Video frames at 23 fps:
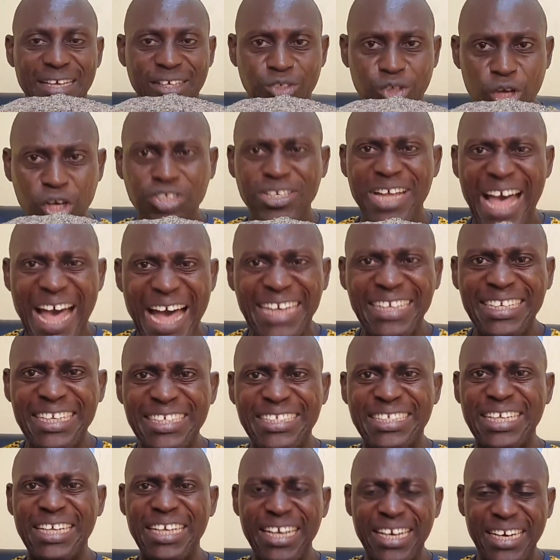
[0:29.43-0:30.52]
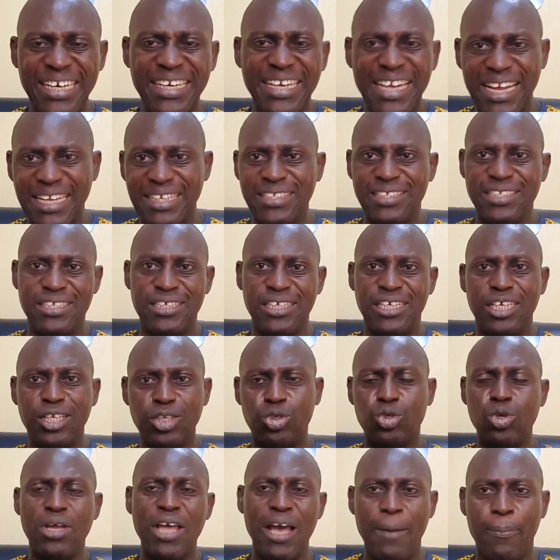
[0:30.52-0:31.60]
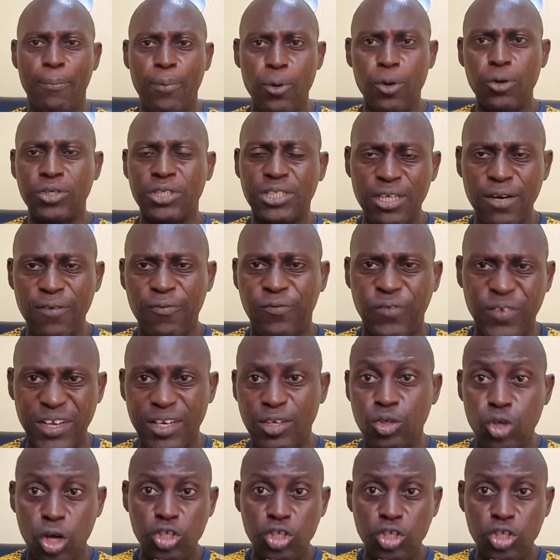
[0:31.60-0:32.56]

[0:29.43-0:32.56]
Just add these ingredients into your poultry feed.